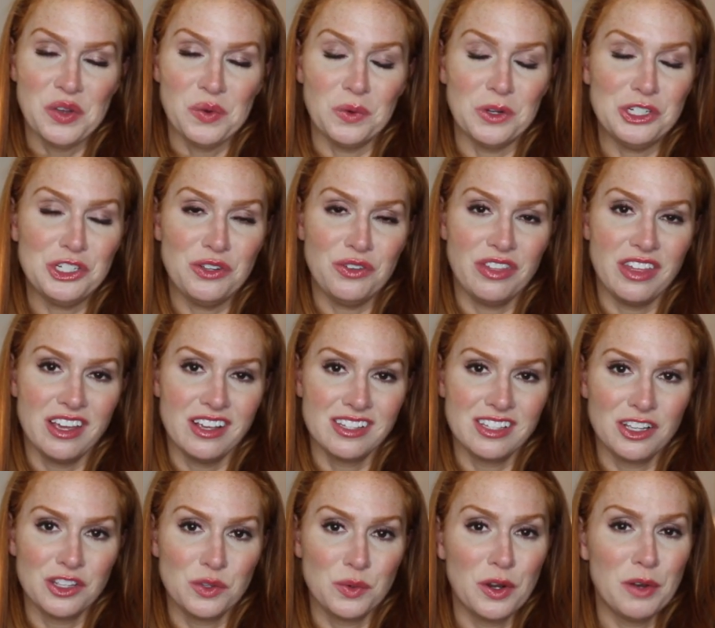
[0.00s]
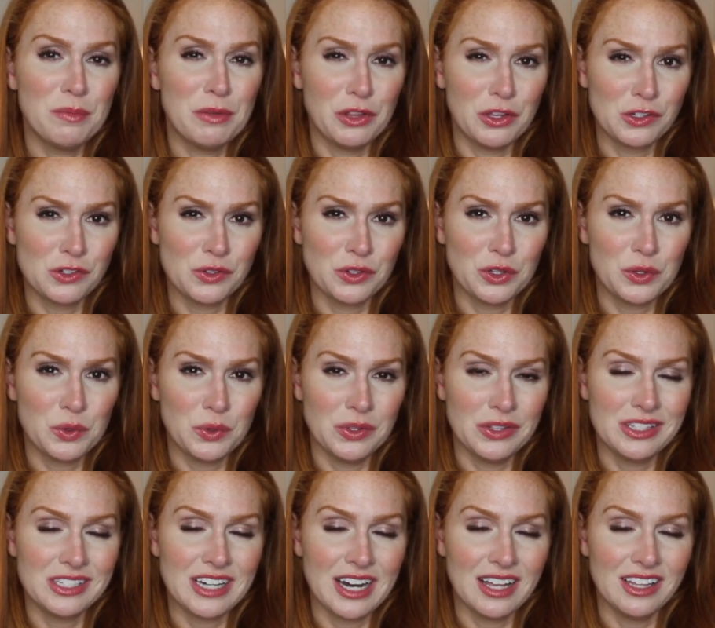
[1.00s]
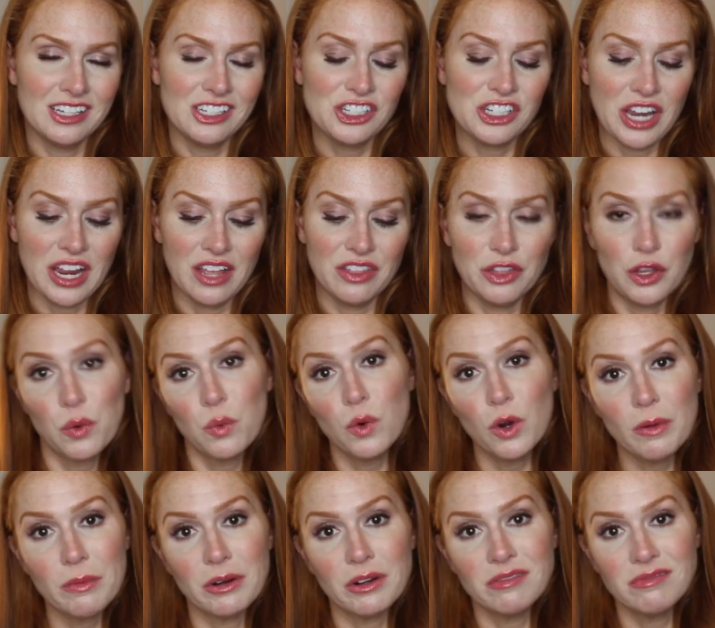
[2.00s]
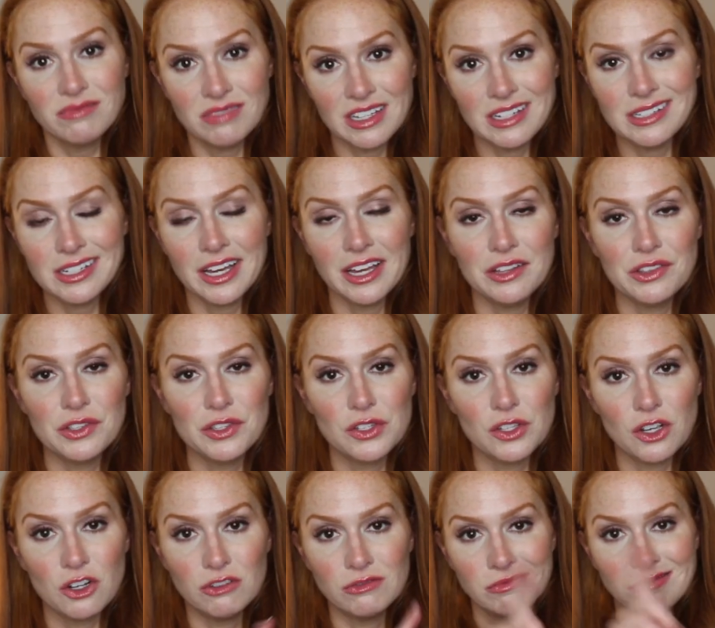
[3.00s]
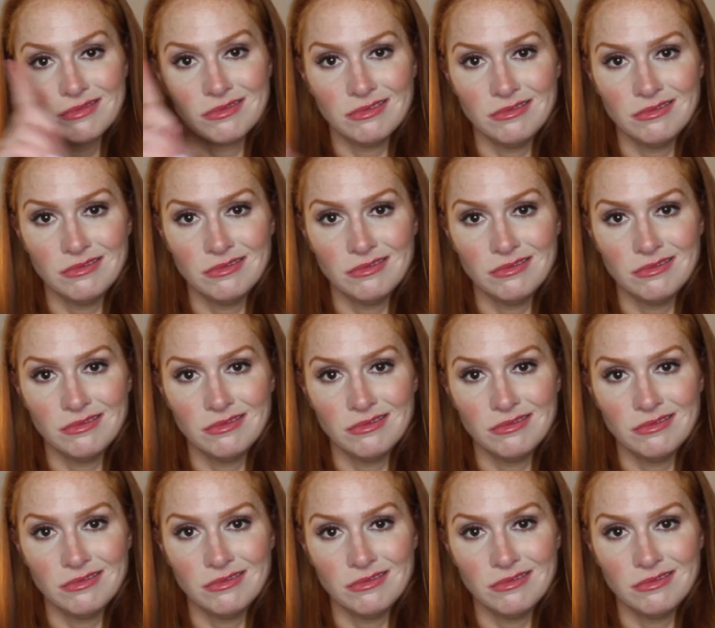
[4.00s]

which you think sounds weird, but looks really cool and stylish, and they're warmer than tights, so.